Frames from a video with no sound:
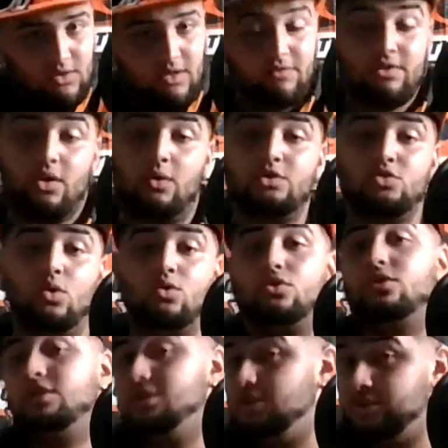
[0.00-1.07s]
Even though he's
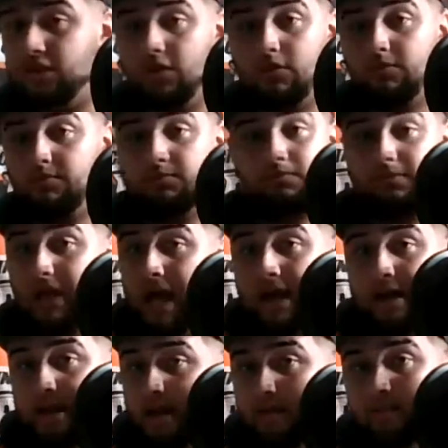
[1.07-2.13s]
older, he's still got it in